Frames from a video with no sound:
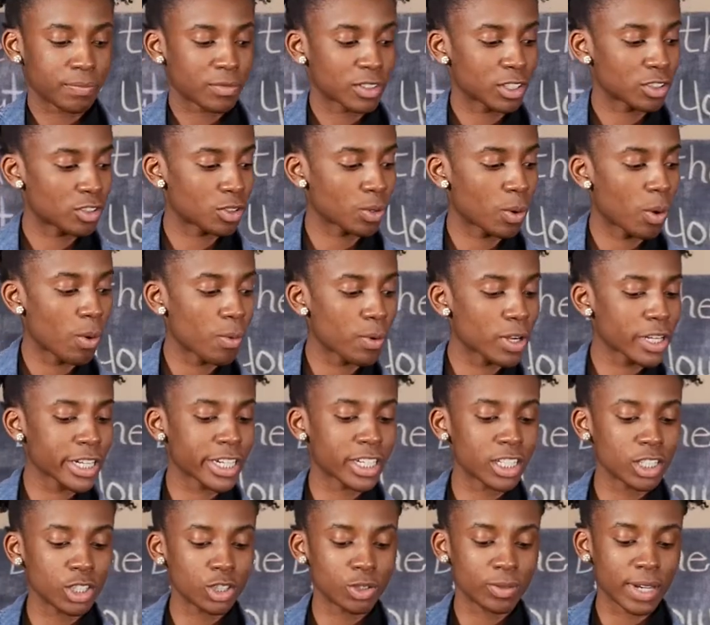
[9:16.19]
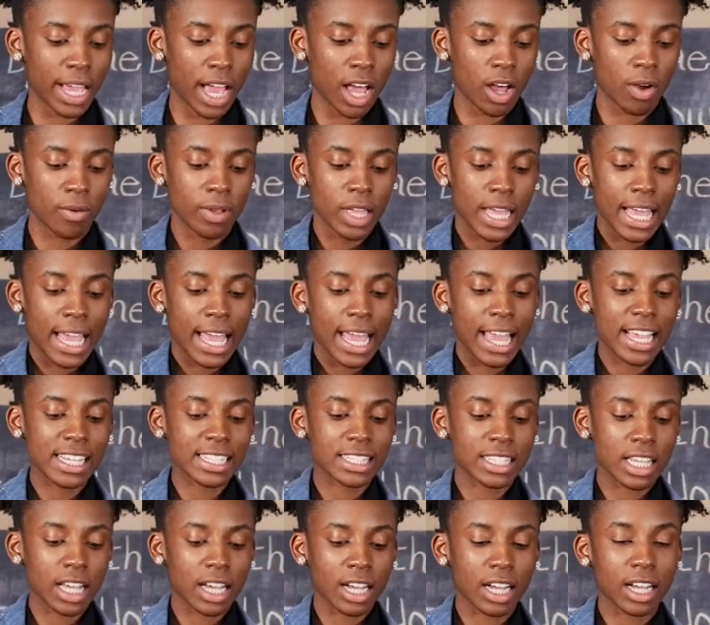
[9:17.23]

So what we're gonna do now is